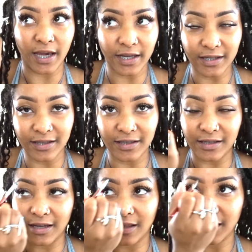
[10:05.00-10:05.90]
ends,
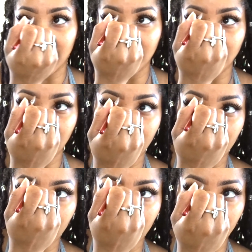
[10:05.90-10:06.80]
and then I do
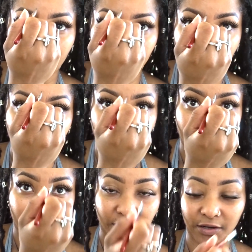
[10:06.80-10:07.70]
the
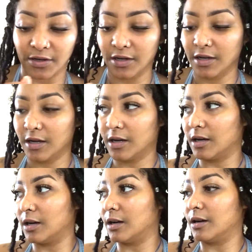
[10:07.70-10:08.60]
center
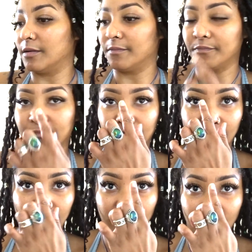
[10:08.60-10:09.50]
um,
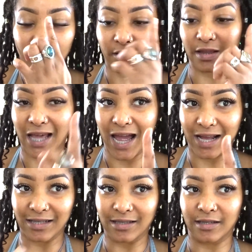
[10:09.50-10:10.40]

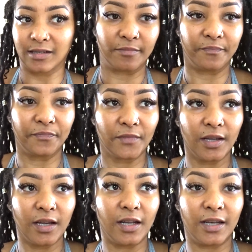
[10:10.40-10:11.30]
last.
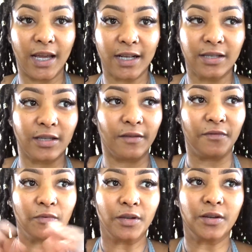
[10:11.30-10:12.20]
Next,
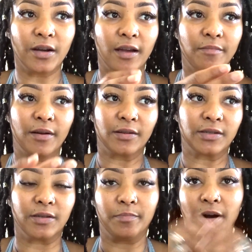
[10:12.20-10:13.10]
if you want your eyebrows
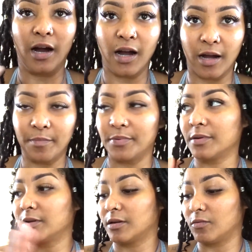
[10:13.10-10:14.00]
to pop,
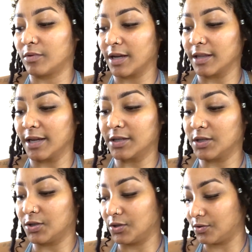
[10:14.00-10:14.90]
what I like
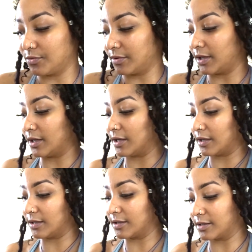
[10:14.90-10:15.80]
to do
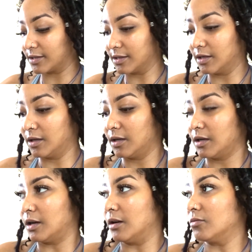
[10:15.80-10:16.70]
is
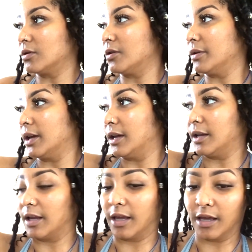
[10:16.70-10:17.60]
I will go
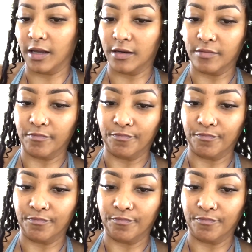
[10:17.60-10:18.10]
ahead and